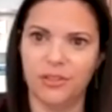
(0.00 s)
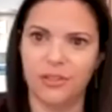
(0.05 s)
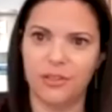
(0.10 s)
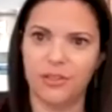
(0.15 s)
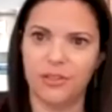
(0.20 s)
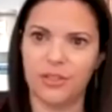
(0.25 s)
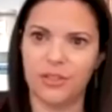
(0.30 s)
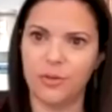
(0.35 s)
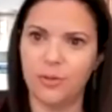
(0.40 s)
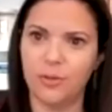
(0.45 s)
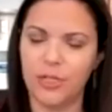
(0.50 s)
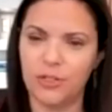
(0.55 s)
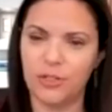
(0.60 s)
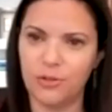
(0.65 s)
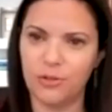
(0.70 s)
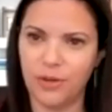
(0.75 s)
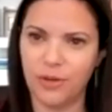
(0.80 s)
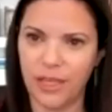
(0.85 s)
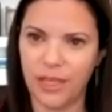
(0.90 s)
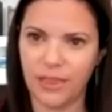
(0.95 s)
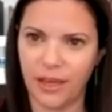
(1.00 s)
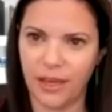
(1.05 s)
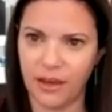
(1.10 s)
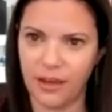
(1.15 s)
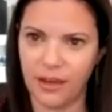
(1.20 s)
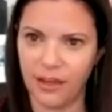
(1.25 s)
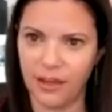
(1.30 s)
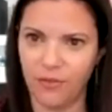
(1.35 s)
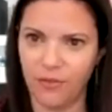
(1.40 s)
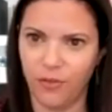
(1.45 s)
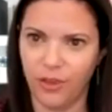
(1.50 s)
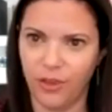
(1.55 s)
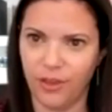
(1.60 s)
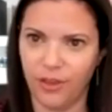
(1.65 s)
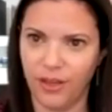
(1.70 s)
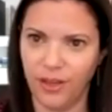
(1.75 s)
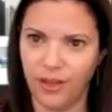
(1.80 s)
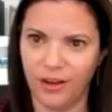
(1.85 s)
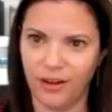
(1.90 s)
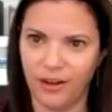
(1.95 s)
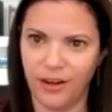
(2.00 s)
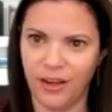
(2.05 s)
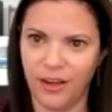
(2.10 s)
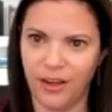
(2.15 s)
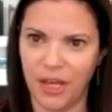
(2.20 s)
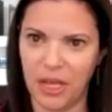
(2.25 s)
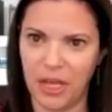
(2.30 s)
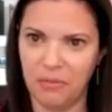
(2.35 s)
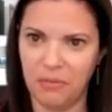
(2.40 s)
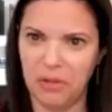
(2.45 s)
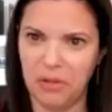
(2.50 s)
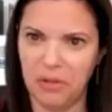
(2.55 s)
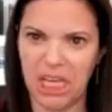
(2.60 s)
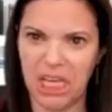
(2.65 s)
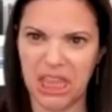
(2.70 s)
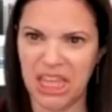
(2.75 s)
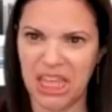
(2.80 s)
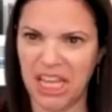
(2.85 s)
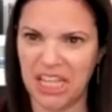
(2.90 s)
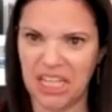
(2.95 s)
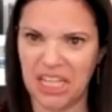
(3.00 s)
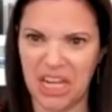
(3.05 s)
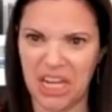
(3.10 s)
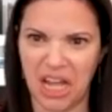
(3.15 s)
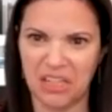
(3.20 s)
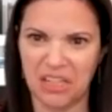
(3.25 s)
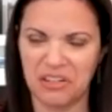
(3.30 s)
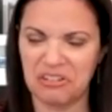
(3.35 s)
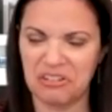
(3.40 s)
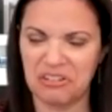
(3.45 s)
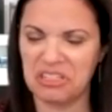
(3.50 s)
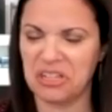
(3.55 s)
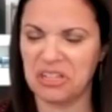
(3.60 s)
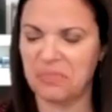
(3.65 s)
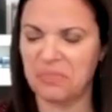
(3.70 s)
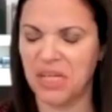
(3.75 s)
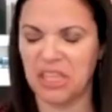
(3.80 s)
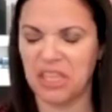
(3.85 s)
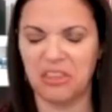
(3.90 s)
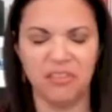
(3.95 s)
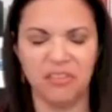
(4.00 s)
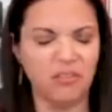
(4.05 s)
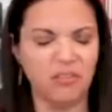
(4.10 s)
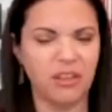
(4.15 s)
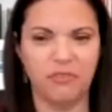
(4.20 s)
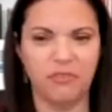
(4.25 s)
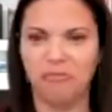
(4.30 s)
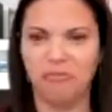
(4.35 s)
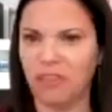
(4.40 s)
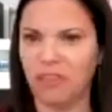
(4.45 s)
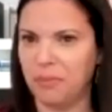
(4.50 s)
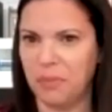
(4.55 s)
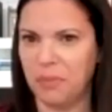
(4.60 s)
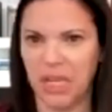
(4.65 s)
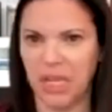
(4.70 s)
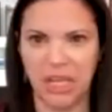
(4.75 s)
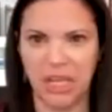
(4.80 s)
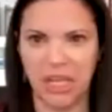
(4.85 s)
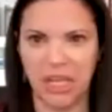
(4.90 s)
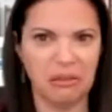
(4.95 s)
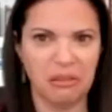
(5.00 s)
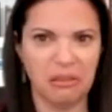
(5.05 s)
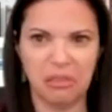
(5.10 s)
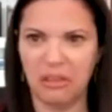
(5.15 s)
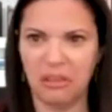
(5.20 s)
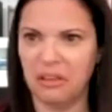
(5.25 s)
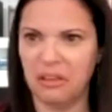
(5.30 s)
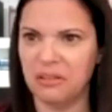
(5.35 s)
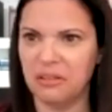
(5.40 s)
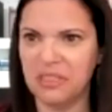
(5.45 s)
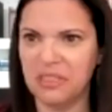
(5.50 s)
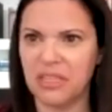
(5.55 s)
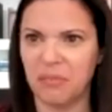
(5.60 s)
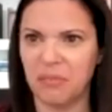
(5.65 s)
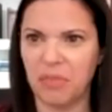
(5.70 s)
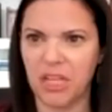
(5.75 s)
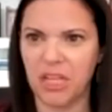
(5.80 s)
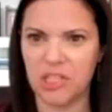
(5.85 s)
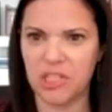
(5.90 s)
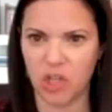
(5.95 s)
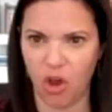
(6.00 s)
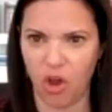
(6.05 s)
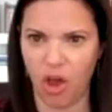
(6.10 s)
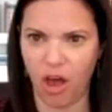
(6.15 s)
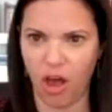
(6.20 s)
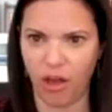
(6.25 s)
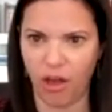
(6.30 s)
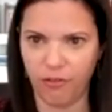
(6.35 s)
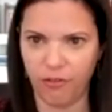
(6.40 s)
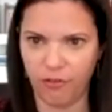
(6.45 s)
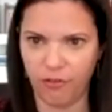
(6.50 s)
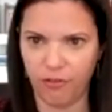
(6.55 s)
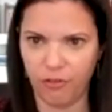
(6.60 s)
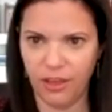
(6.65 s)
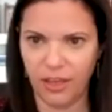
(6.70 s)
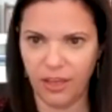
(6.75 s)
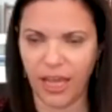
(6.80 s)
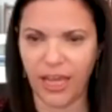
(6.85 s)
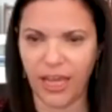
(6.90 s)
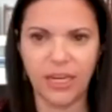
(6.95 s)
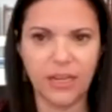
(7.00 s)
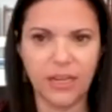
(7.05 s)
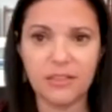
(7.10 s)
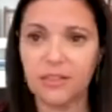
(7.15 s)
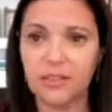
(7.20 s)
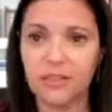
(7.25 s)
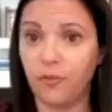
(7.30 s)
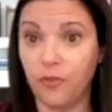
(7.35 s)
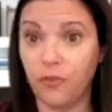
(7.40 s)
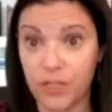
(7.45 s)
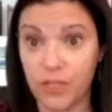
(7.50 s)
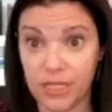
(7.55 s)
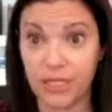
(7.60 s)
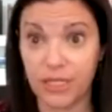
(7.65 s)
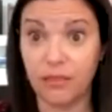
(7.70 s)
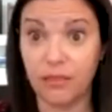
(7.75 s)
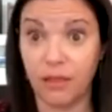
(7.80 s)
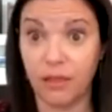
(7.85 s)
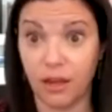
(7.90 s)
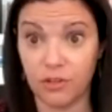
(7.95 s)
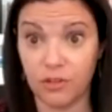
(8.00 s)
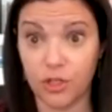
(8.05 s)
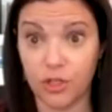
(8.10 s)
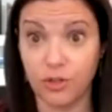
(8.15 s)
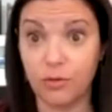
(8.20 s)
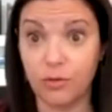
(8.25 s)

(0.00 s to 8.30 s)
So we do get that icky feeling in our gut. We get that knot in our stomach, the flipping, that something's off. And it is a physiological